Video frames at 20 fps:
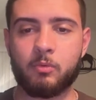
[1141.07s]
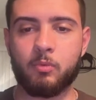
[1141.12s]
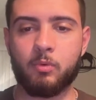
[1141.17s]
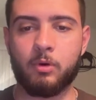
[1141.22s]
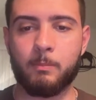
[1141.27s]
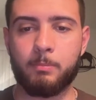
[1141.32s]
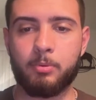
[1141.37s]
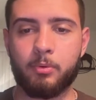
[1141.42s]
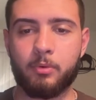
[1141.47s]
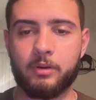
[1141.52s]

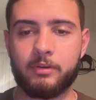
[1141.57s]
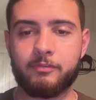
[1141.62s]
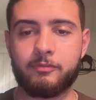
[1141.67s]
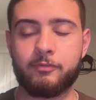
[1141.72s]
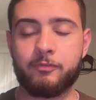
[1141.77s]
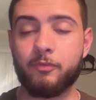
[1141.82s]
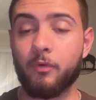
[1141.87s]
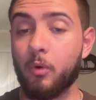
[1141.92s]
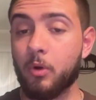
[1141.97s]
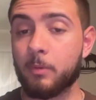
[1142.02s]

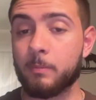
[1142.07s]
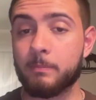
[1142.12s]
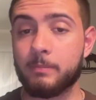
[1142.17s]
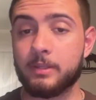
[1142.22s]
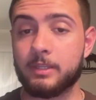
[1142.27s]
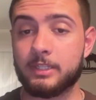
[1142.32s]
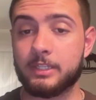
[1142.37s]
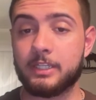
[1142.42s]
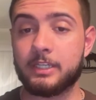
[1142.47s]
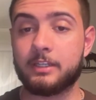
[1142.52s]
1.4
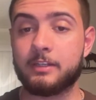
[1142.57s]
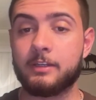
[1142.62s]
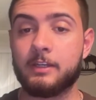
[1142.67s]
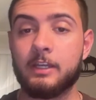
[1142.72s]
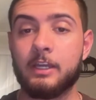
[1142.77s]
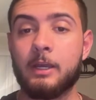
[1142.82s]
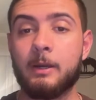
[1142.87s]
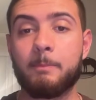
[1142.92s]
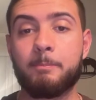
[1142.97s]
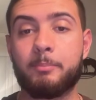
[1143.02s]
million.
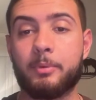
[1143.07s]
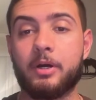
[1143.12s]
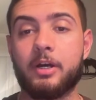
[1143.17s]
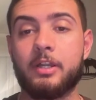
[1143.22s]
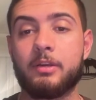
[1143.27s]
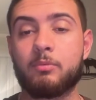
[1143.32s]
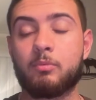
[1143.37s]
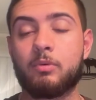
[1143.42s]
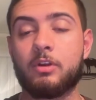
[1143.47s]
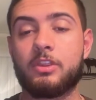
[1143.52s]

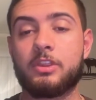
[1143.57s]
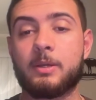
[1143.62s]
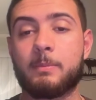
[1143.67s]
But with the